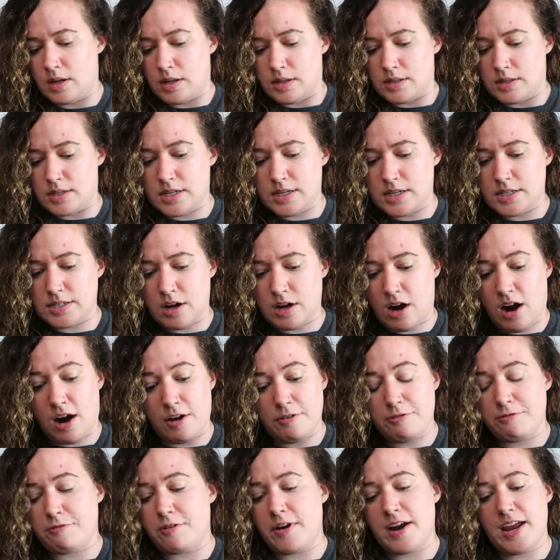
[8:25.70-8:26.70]
These
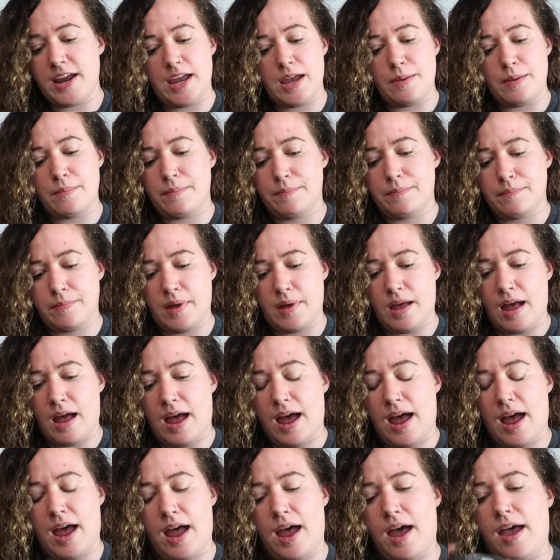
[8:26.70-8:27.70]
are frame.
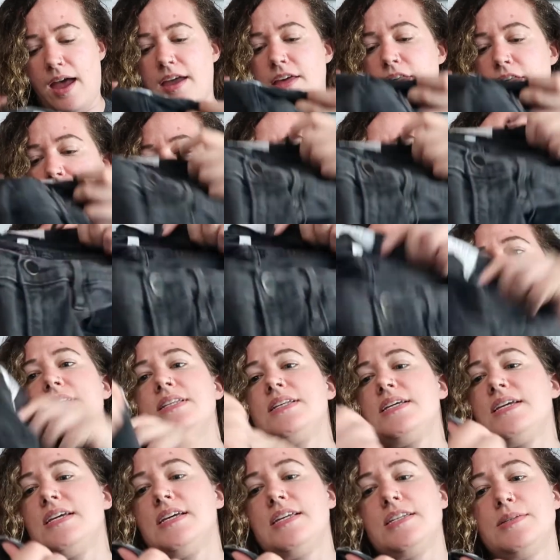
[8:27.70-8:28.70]
I thrifted
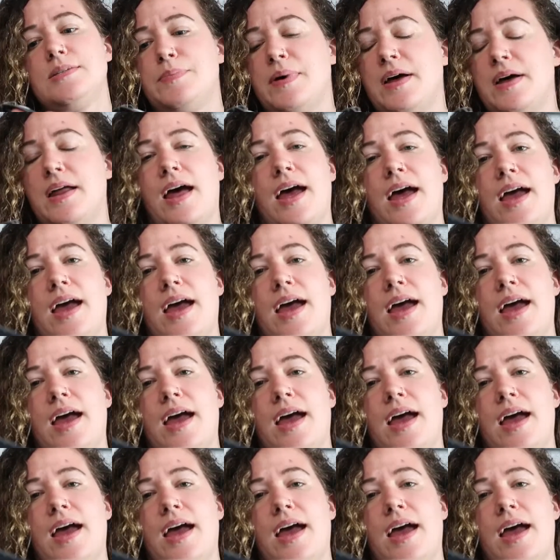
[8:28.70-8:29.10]
these, but I